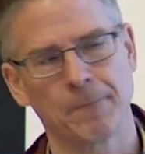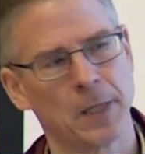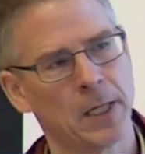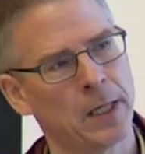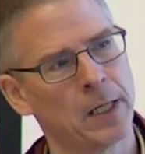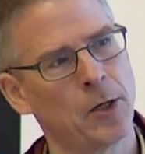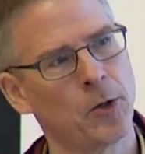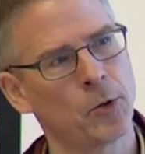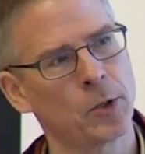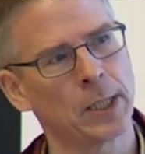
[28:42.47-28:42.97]

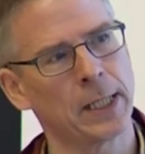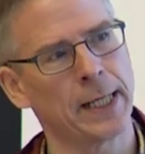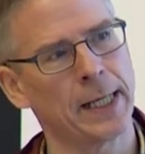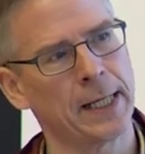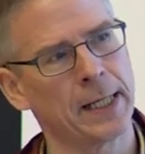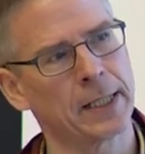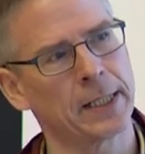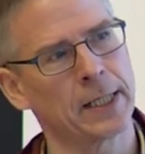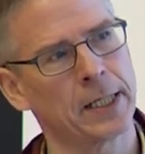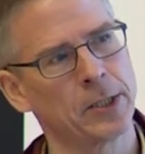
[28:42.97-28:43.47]
uh, local
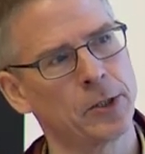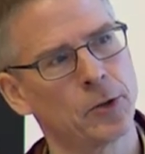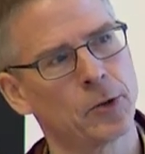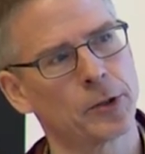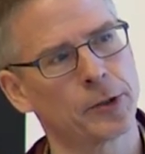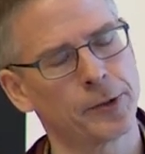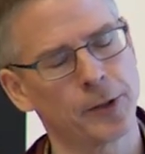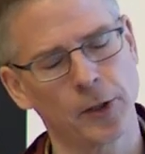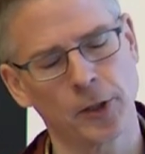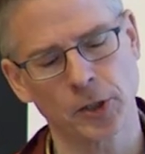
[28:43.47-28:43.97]
area
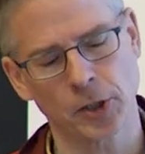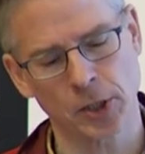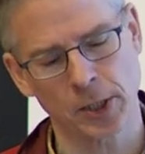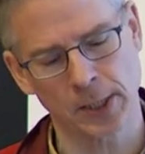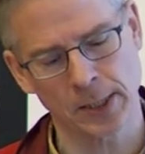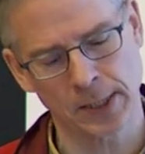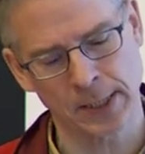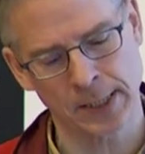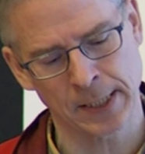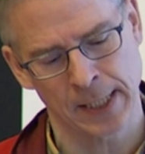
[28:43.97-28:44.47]

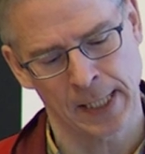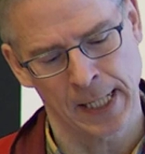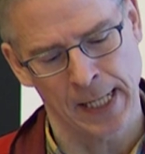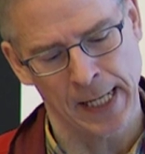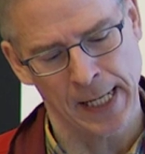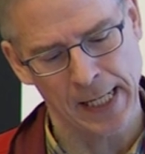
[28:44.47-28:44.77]
neurosurgeons,